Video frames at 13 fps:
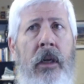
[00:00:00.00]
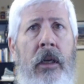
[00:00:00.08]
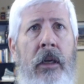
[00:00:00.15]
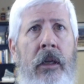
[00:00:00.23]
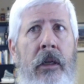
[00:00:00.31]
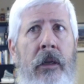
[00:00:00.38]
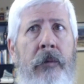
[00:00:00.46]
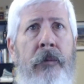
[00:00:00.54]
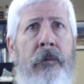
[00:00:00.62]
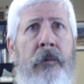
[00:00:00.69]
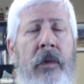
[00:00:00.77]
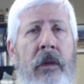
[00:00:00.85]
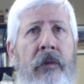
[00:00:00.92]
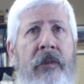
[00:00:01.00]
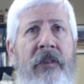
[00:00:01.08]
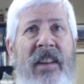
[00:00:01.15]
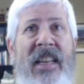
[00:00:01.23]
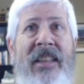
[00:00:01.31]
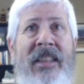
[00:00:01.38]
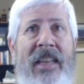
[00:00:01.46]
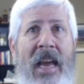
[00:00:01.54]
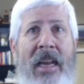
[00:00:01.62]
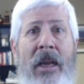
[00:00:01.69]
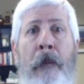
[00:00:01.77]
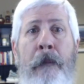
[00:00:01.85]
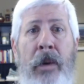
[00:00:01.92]

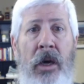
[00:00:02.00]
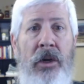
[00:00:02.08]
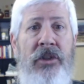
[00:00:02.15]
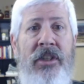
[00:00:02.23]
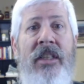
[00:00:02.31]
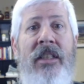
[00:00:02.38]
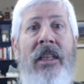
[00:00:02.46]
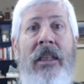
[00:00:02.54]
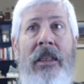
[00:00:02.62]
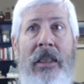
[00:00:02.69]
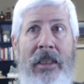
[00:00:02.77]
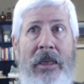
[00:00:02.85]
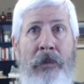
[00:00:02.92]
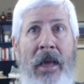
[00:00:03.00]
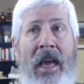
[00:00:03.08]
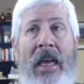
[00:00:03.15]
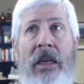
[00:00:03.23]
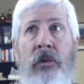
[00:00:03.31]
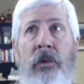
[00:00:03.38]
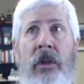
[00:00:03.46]
FinTech purchased LilyPad.